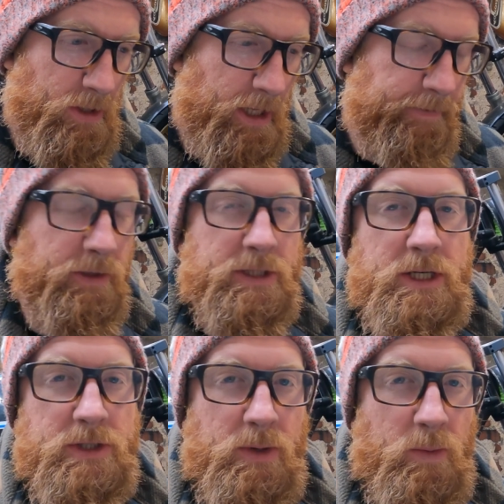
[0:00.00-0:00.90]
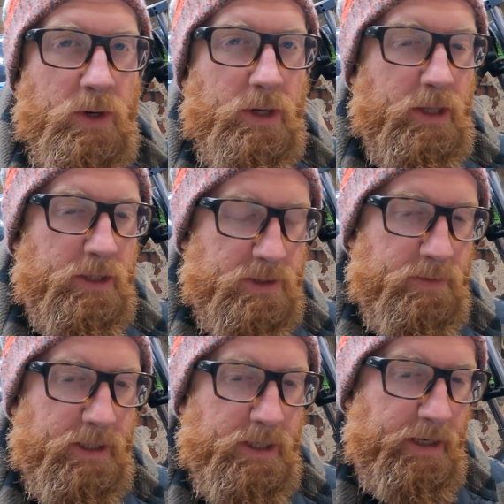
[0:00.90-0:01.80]
if it looks like it's going to work, I'll
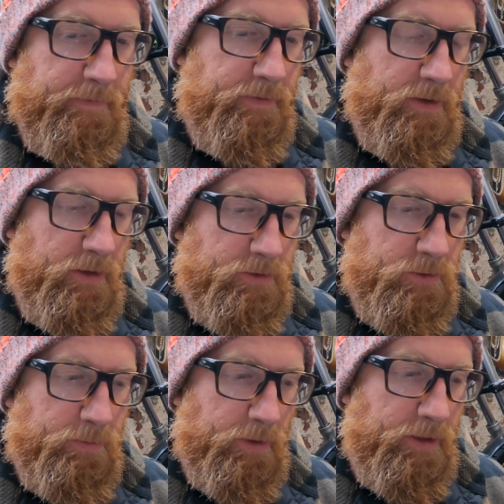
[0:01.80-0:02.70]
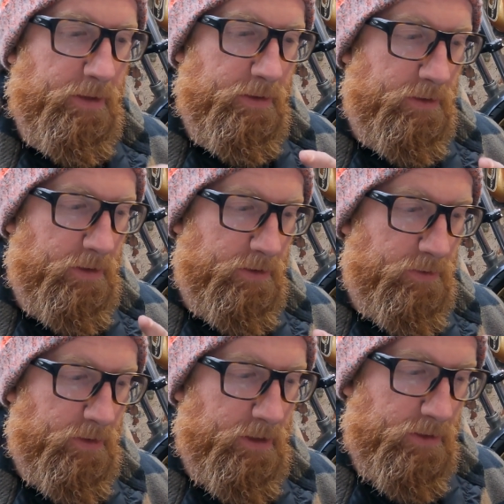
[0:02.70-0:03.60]
explain it. If not, there's no point in
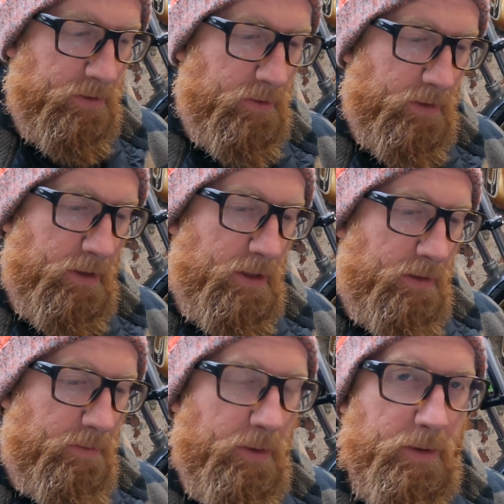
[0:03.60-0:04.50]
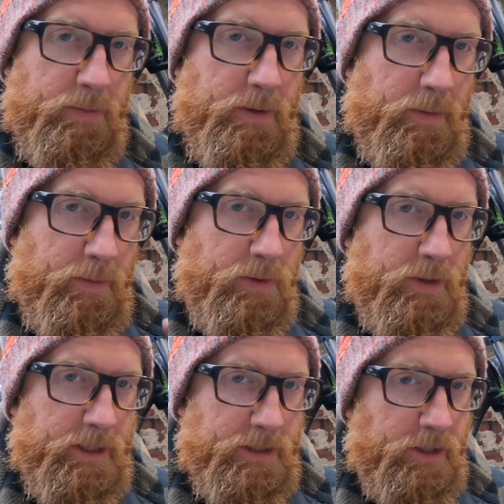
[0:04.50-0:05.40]
doing it, so bear with me, but we'll go and
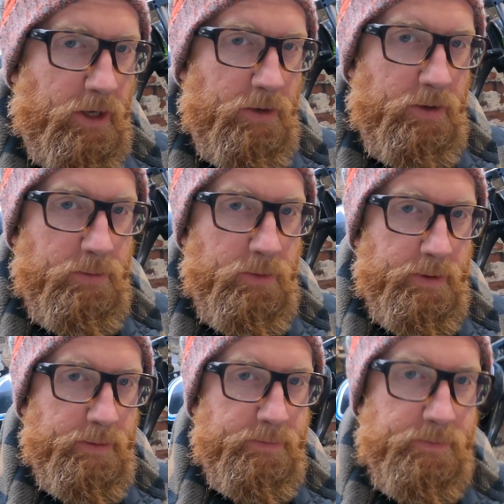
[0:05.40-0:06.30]
get this cut out at the moment.